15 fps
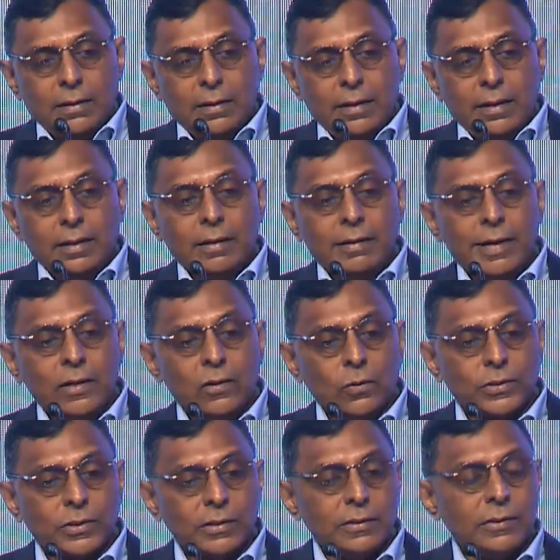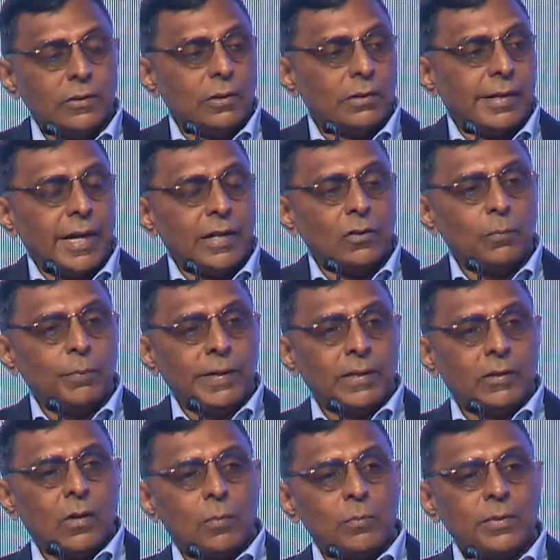In a red ocean, you're trying to
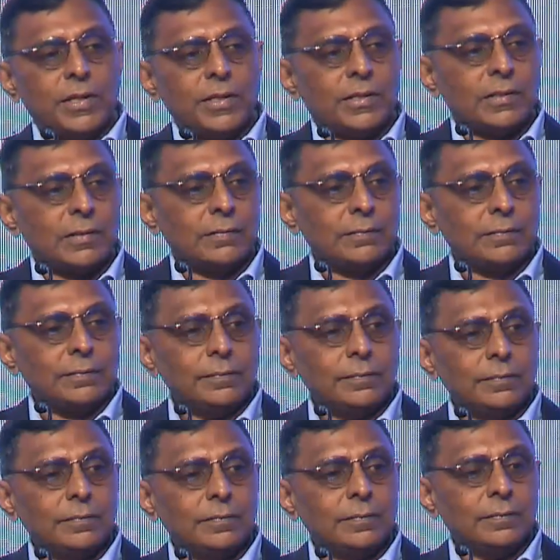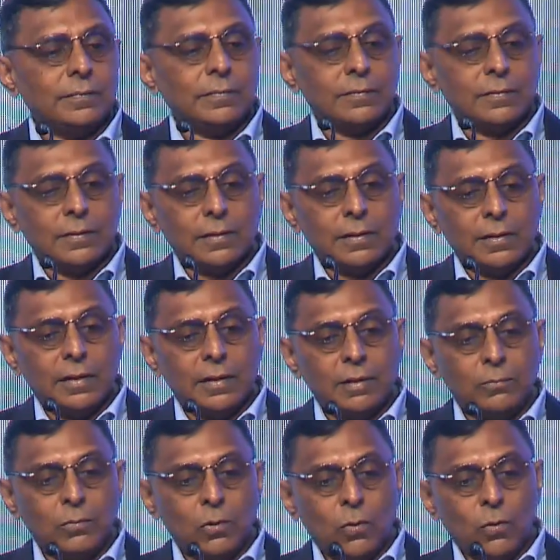beat competition. In a
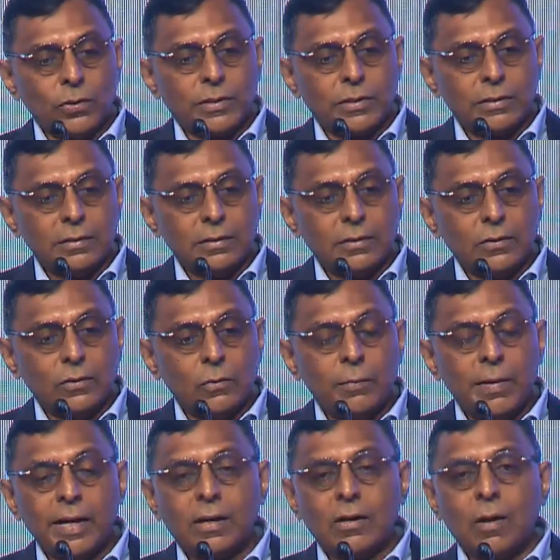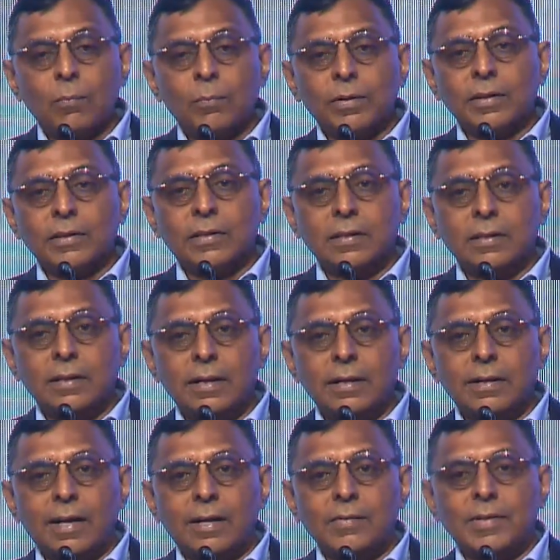blue ocean, you make competition
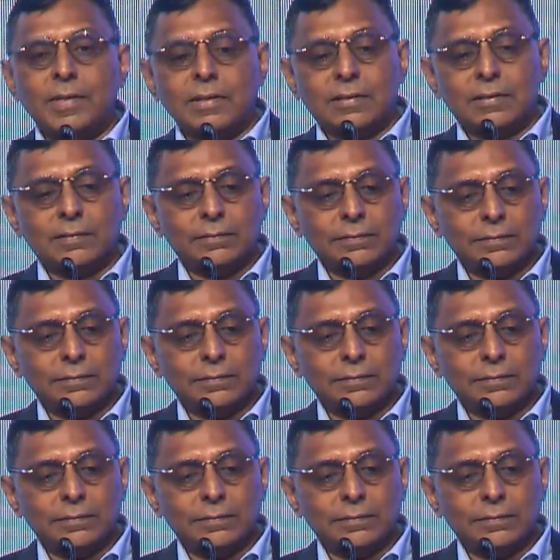irrelevant.